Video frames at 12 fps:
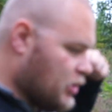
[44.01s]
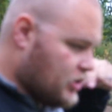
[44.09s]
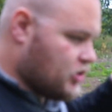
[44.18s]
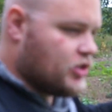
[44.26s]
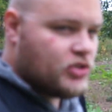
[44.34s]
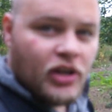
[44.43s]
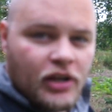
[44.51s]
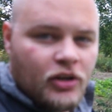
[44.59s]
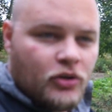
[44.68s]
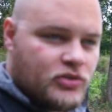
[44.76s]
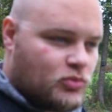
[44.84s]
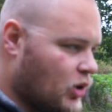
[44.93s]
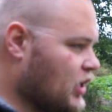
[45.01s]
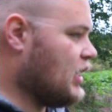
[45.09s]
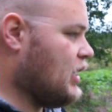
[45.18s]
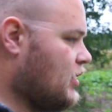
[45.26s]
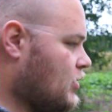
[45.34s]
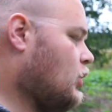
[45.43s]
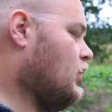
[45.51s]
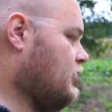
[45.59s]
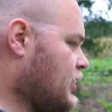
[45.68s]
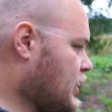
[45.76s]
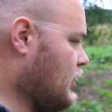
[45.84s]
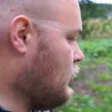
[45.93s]
a picture so I know it's working, well,
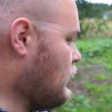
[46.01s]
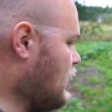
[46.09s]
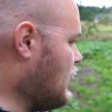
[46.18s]
video.